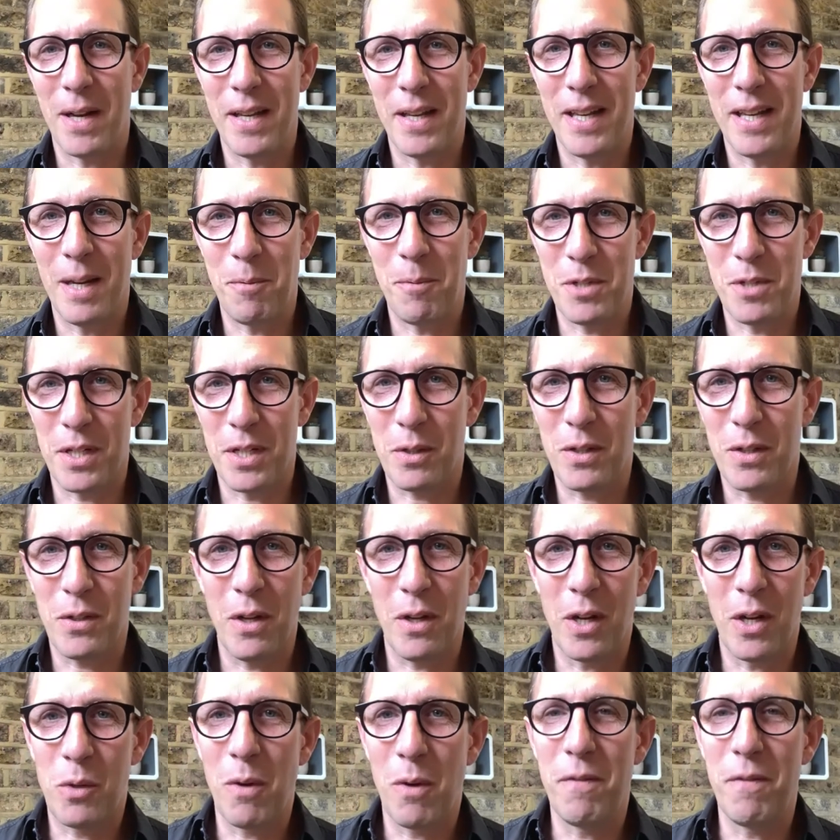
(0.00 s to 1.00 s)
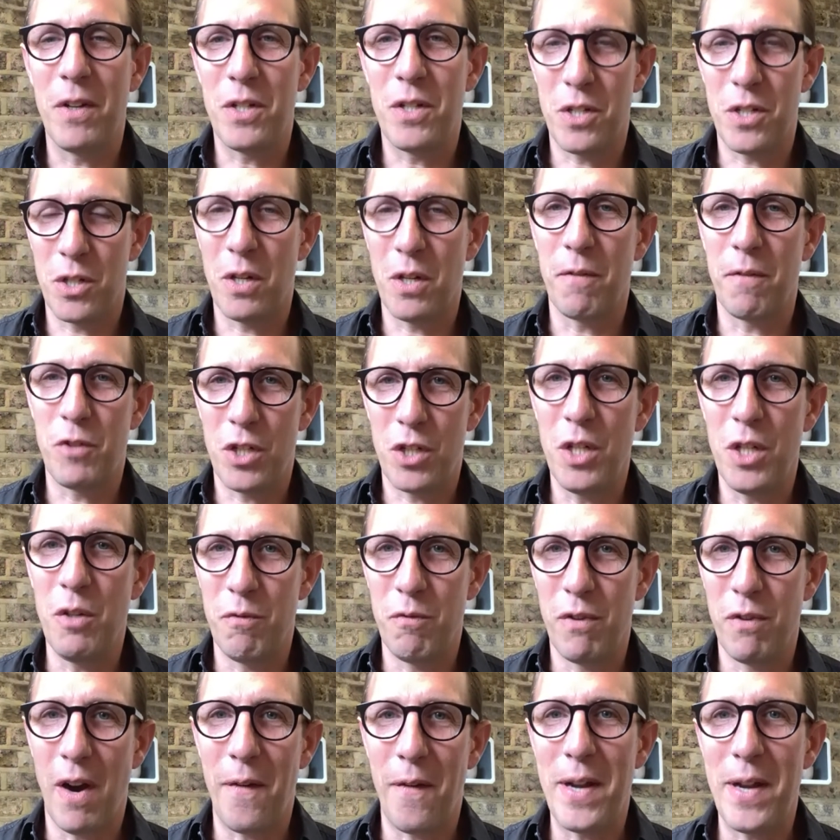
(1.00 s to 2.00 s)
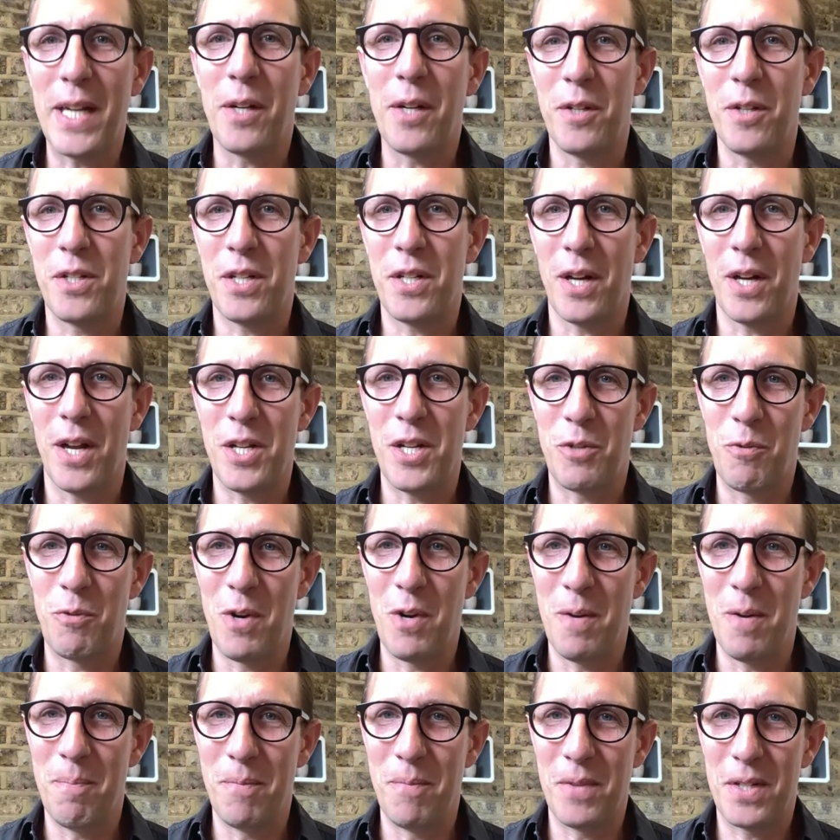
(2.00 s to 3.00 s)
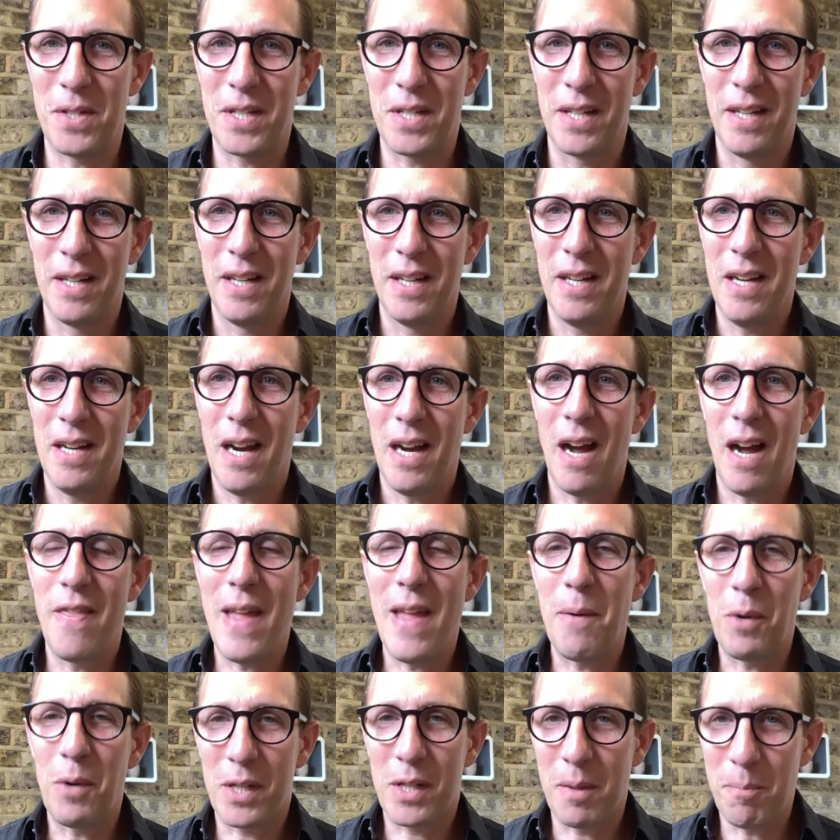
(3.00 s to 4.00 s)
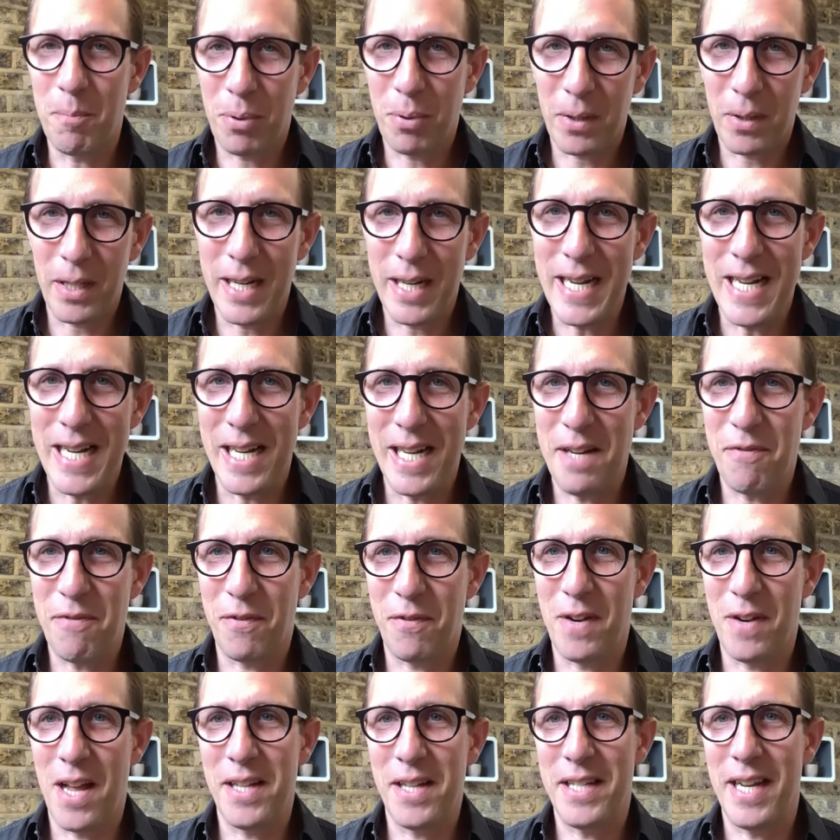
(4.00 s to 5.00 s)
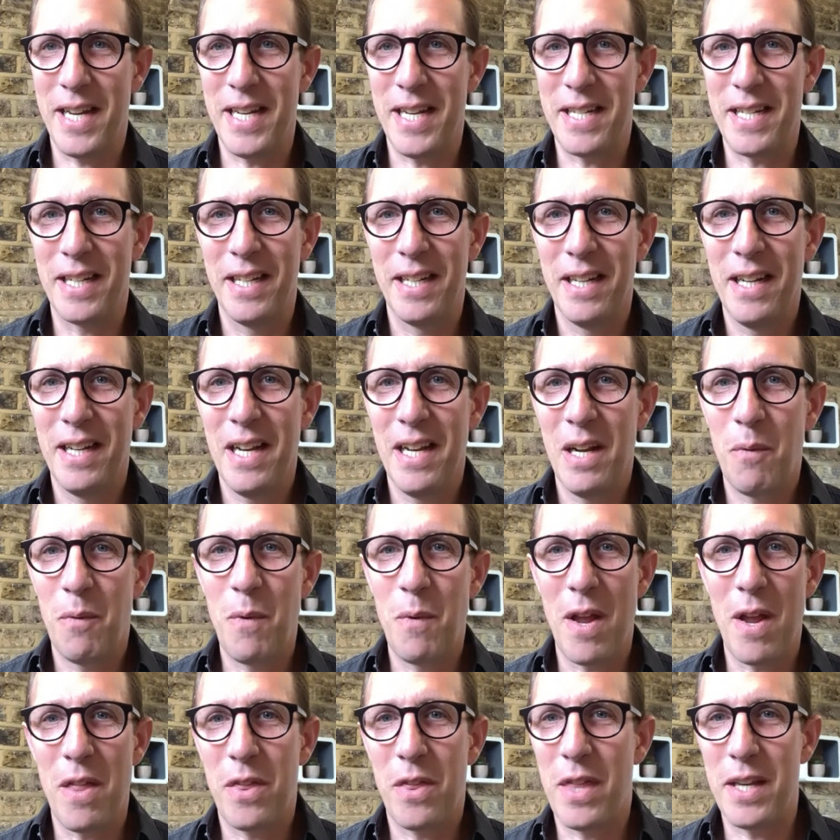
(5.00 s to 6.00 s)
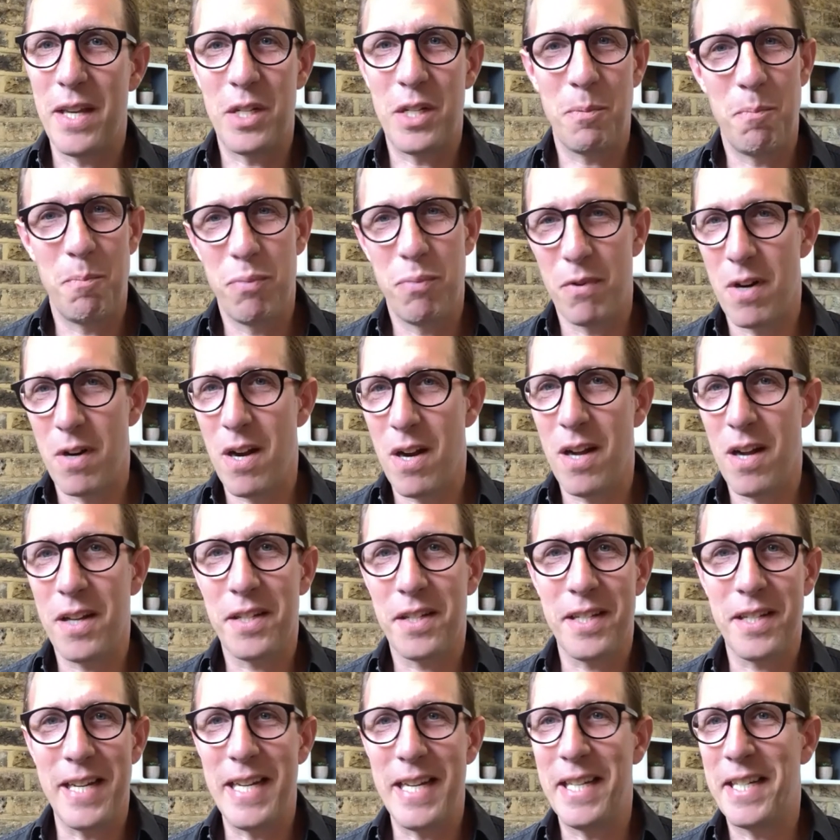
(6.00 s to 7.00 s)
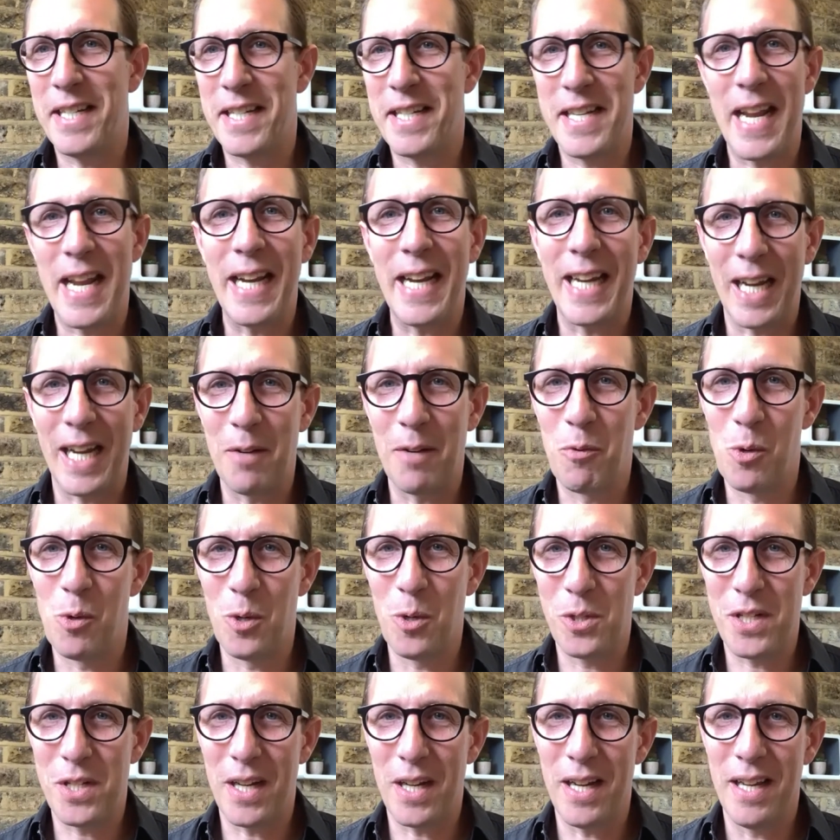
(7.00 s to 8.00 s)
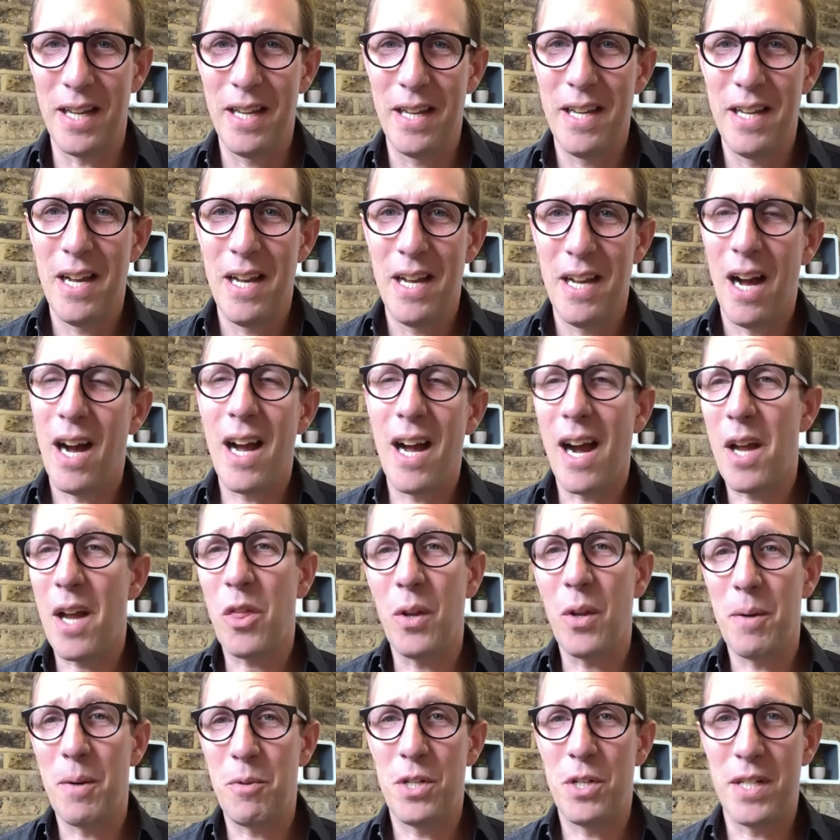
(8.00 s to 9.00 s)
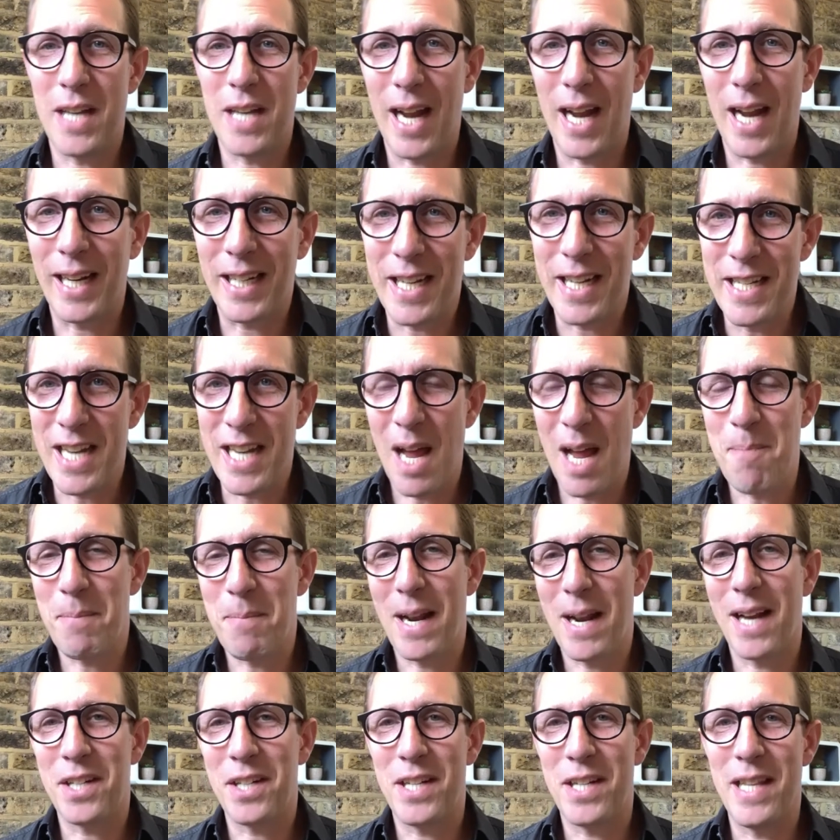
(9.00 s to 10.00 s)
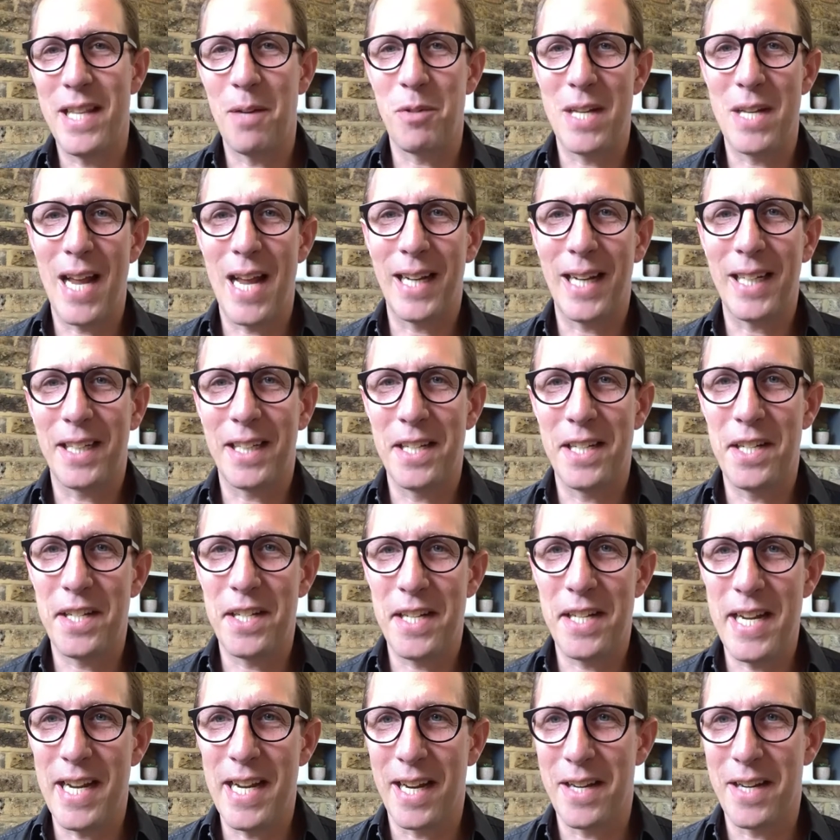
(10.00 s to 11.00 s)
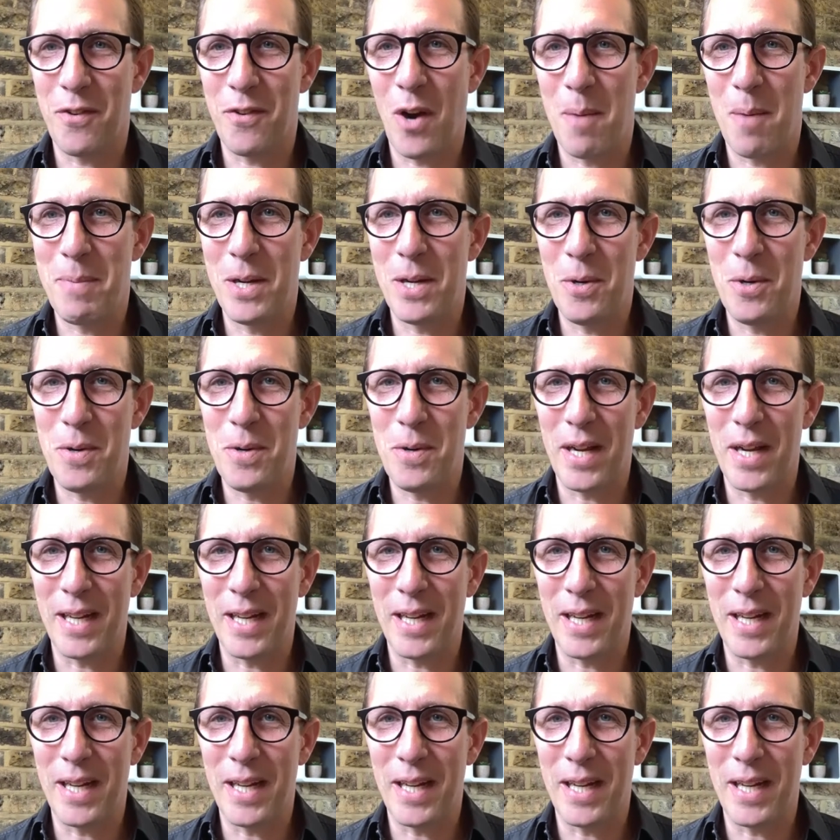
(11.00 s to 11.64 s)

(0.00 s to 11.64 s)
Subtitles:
that was equivalent to sort of two very good sized rooms. And they were completely flooded with this brassy, stinking water. I thought it was just Anglican damp, but actually there was an Anglican sea under our building.